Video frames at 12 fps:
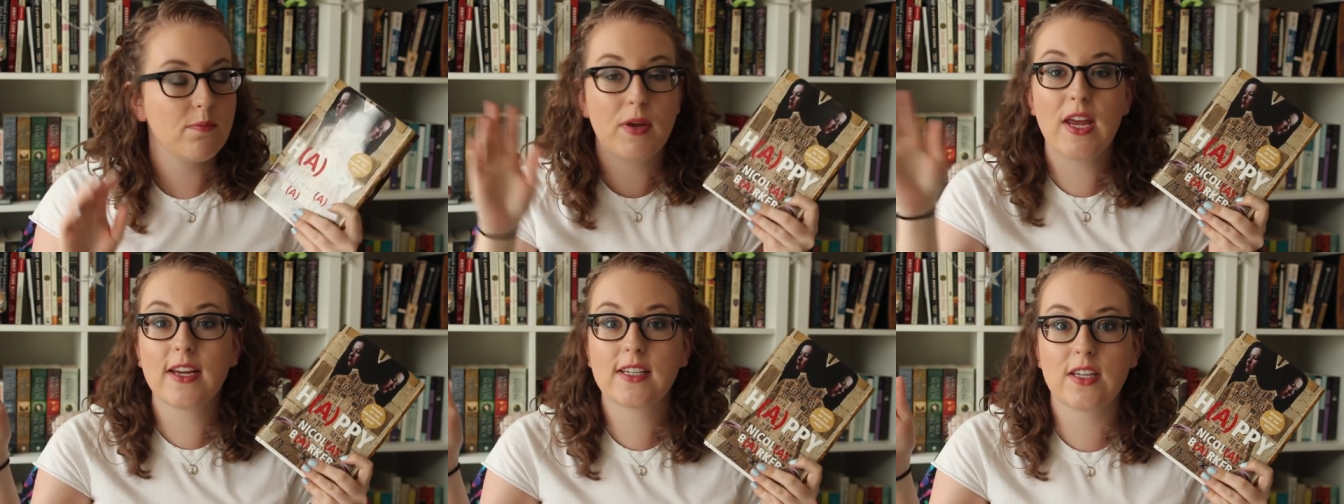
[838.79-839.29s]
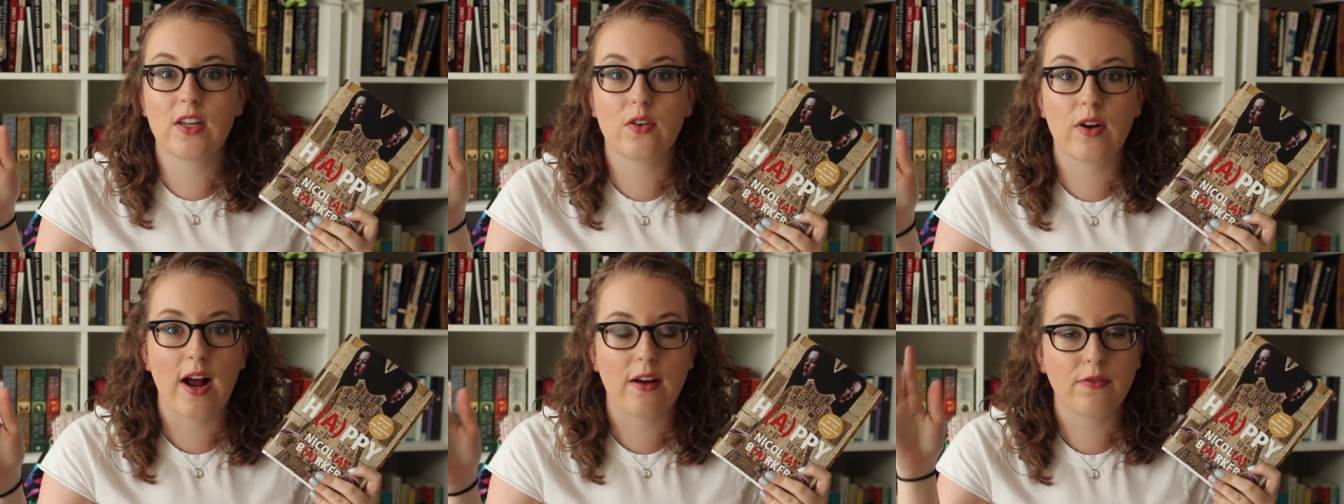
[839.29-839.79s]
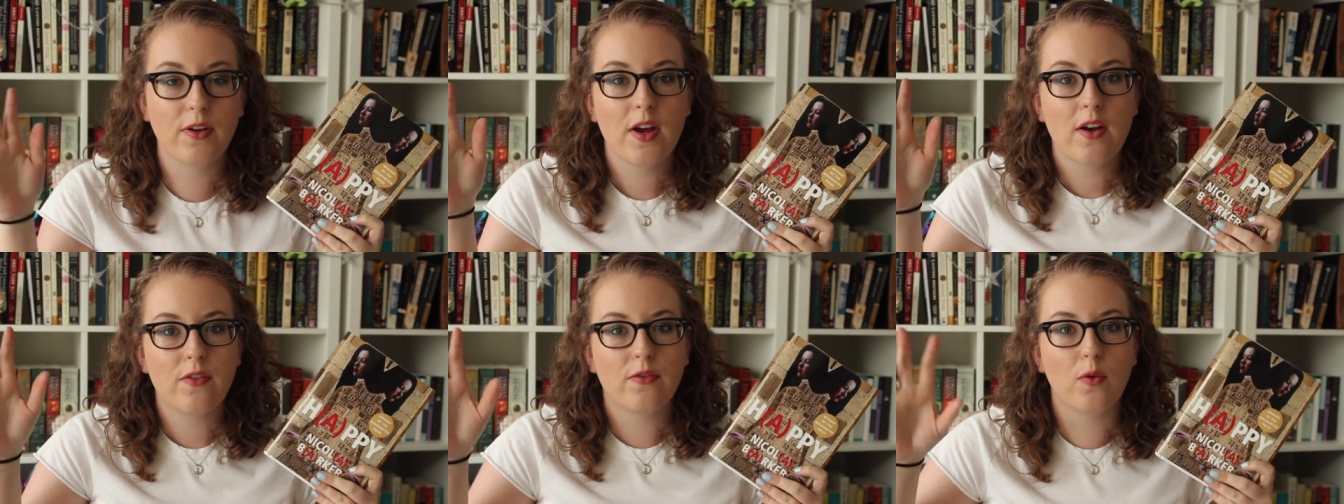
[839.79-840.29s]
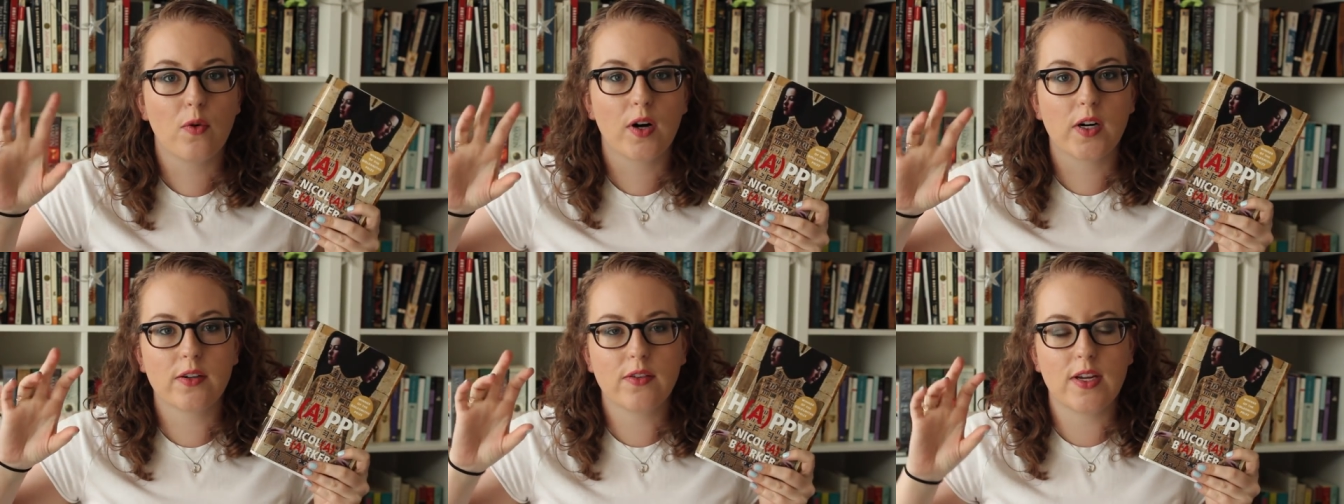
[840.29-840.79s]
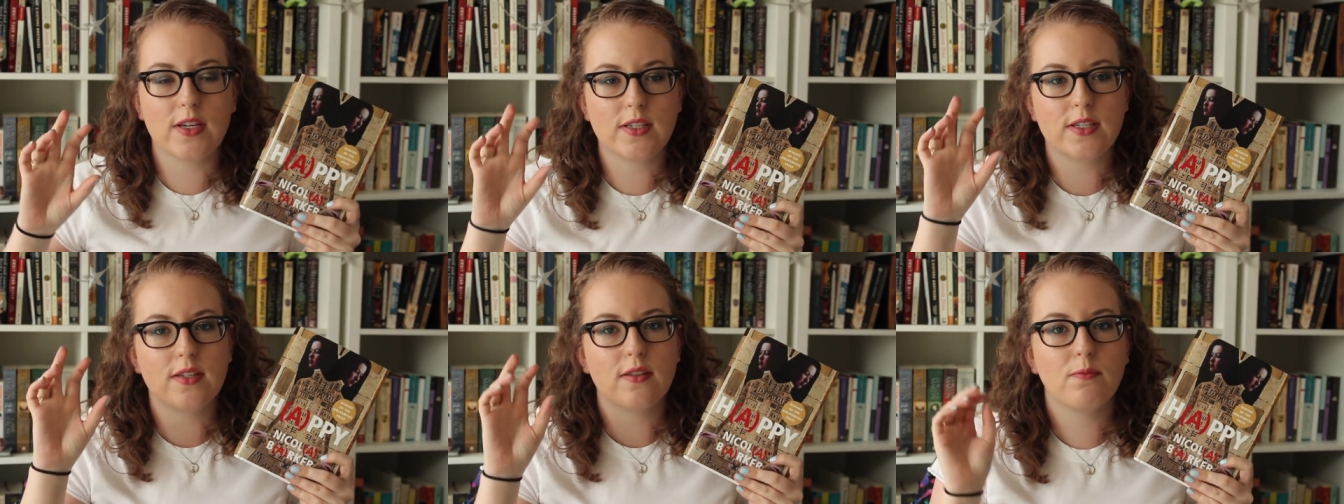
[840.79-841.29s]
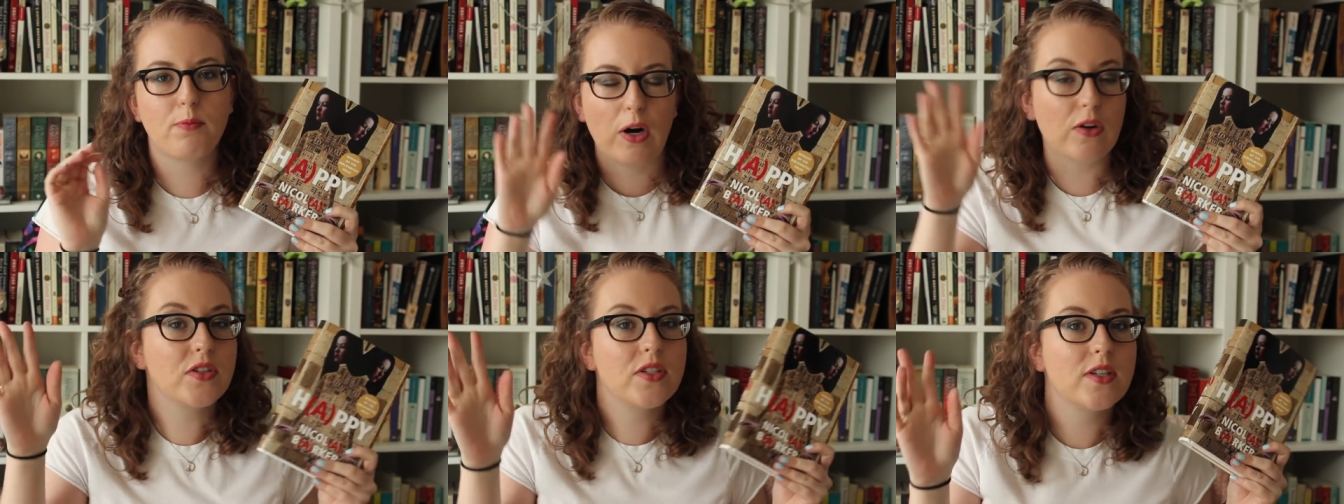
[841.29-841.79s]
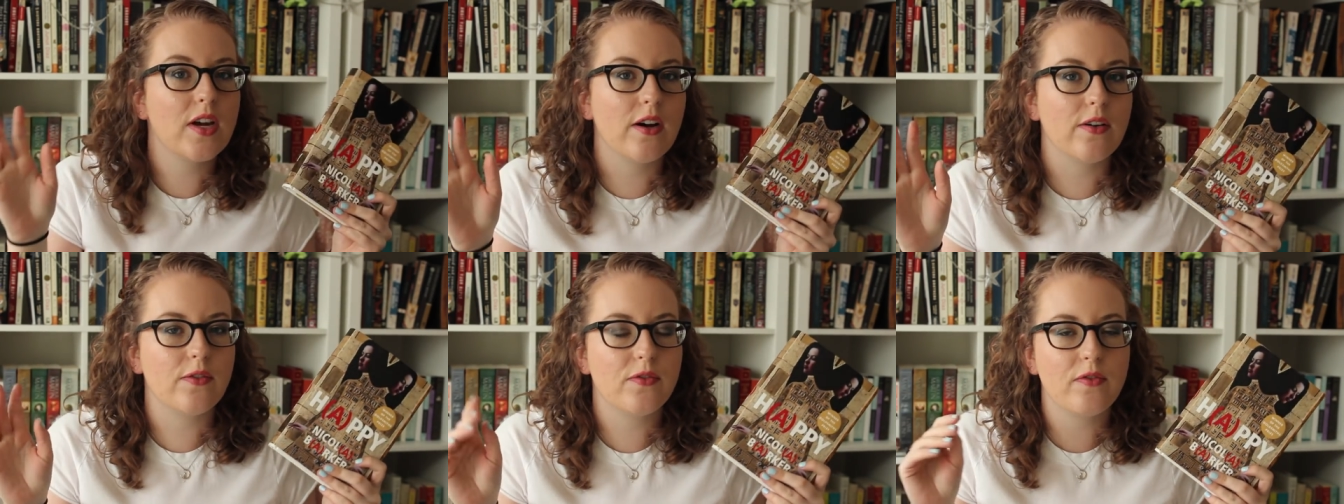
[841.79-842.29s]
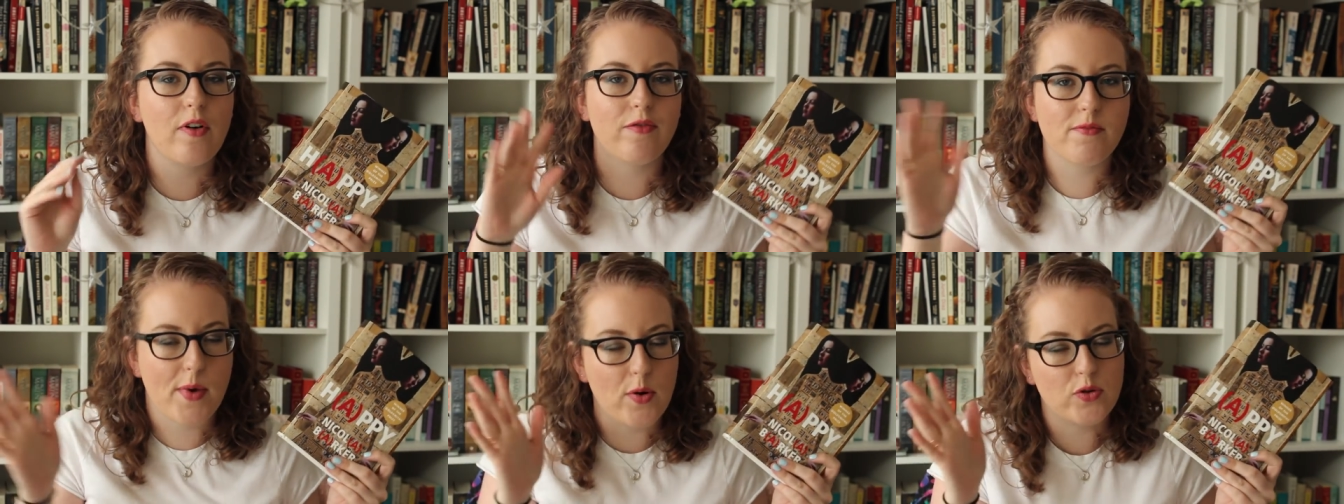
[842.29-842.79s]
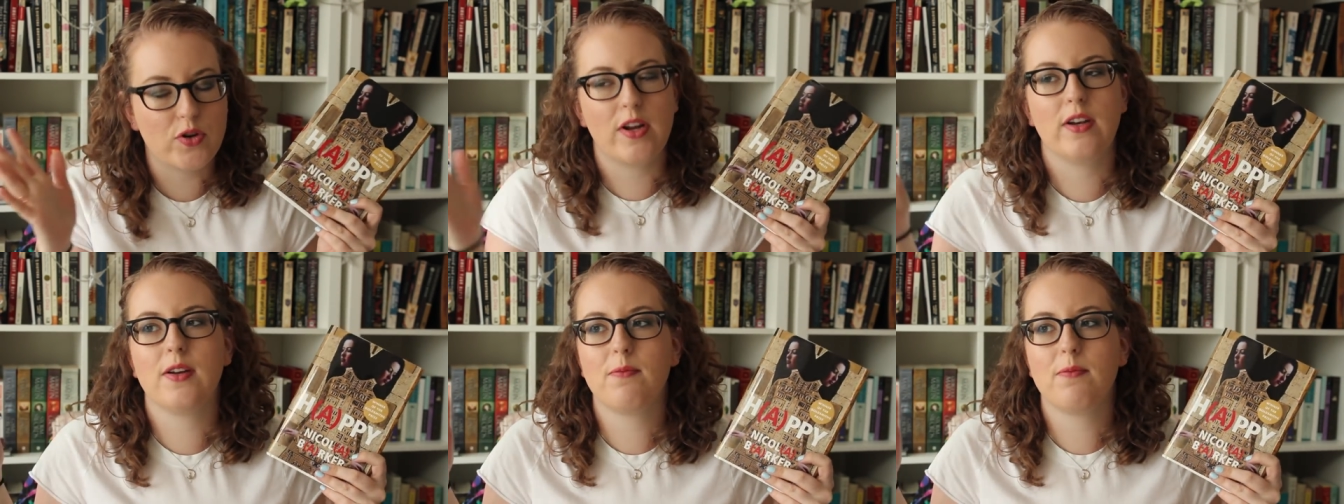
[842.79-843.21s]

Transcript: peaks in the graph for these bursts of, of emotion,